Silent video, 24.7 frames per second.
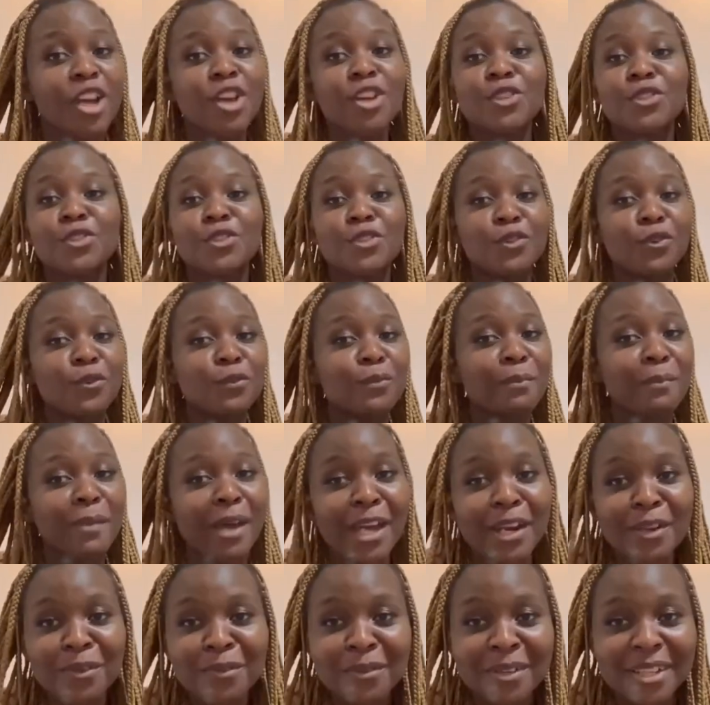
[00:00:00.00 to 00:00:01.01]
So no
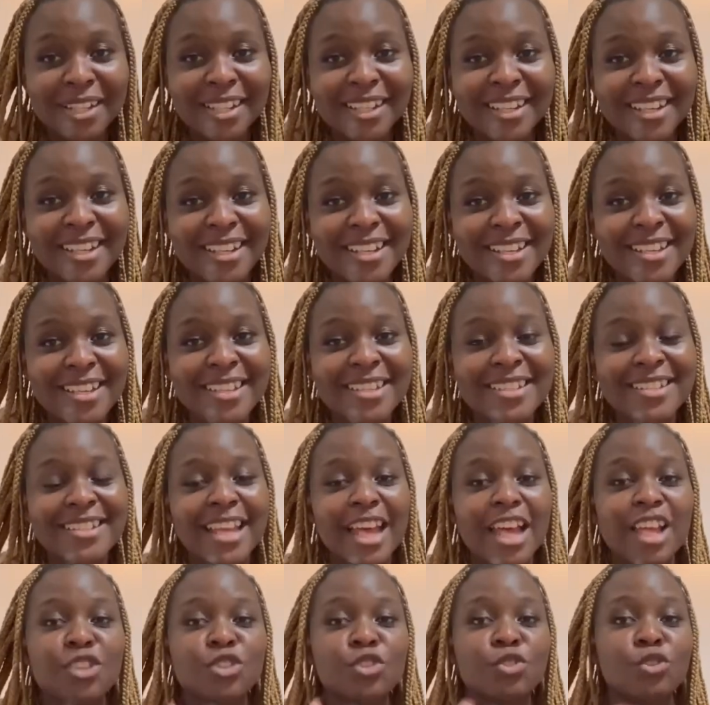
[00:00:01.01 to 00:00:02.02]
matter what it is,
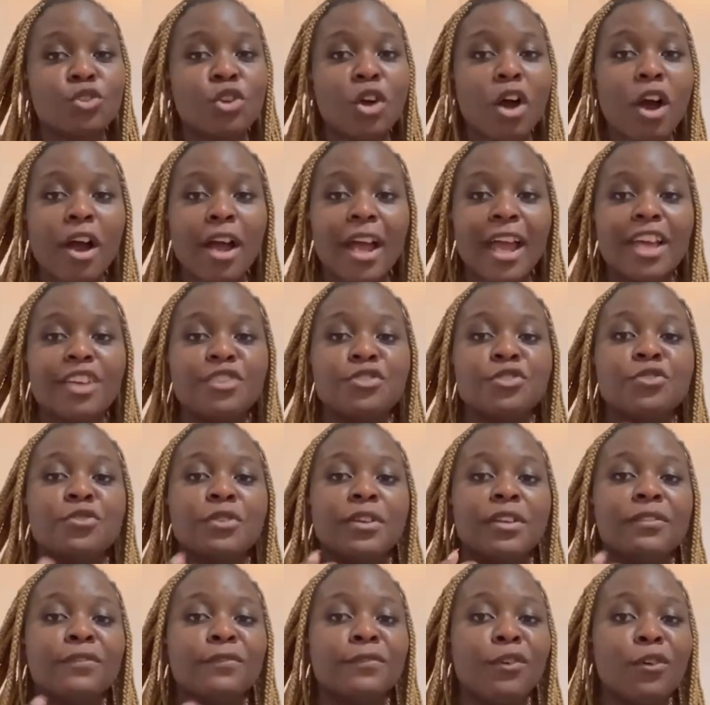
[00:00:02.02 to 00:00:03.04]
as long as you
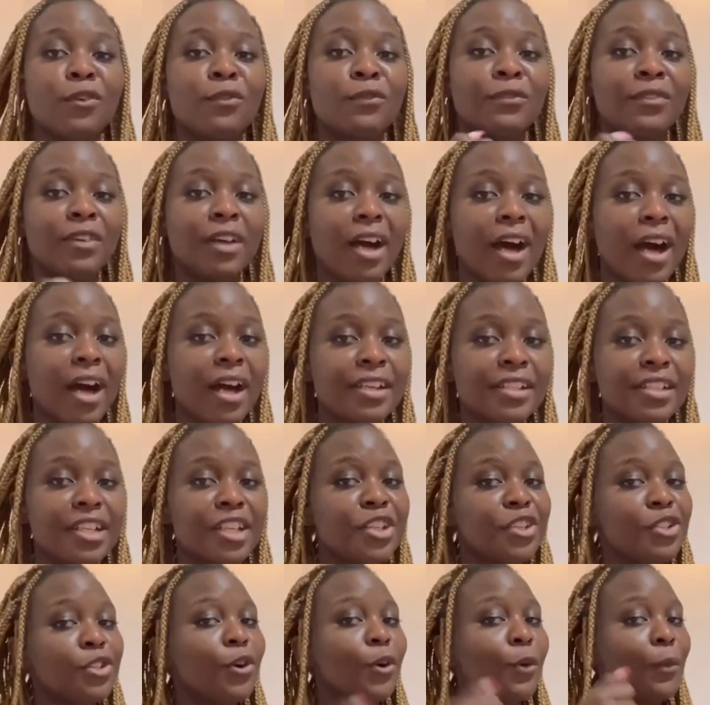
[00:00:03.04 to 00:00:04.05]
involve God
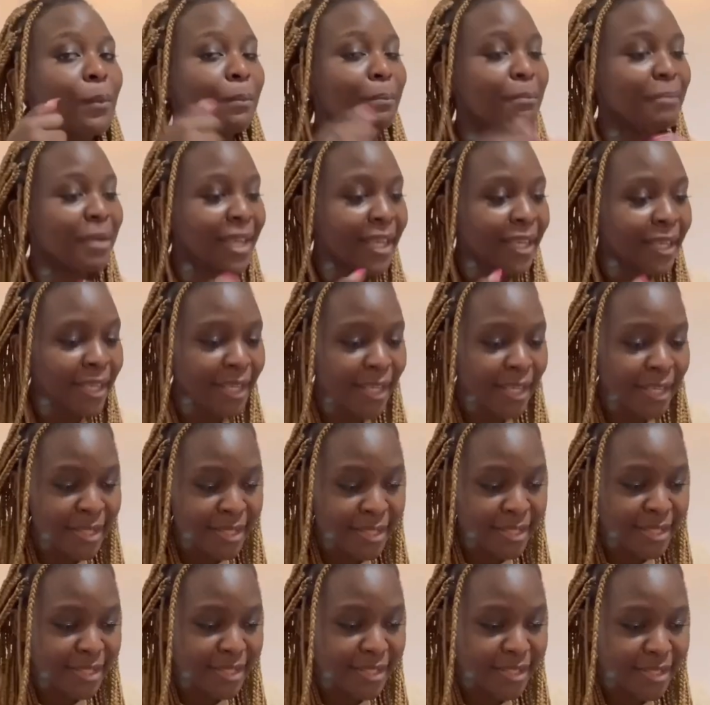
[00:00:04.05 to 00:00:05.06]
in your
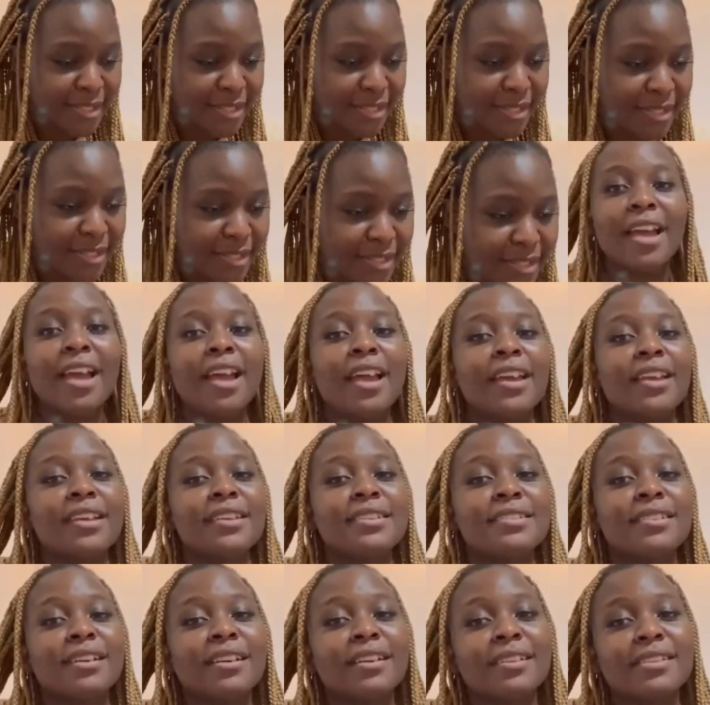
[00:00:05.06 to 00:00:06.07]
business,
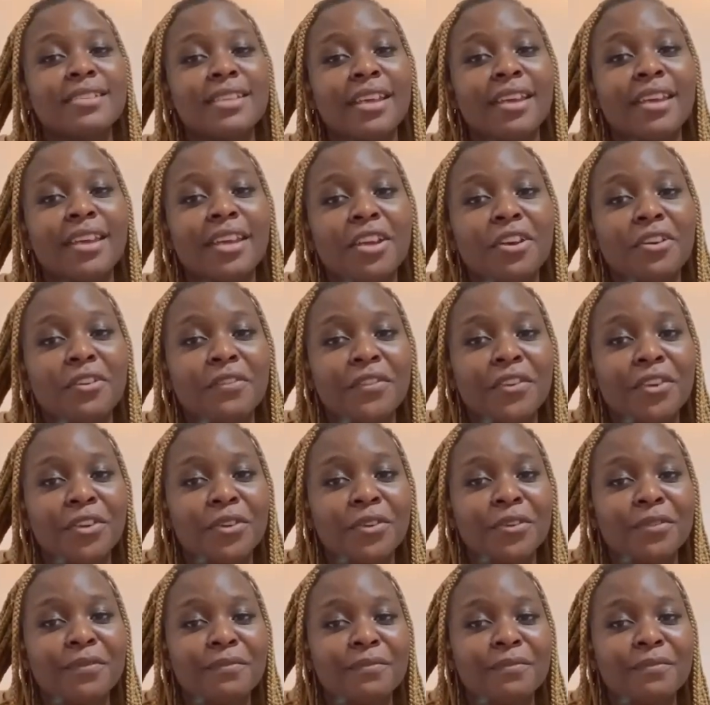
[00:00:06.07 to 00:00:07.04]
he's gonna take care of you.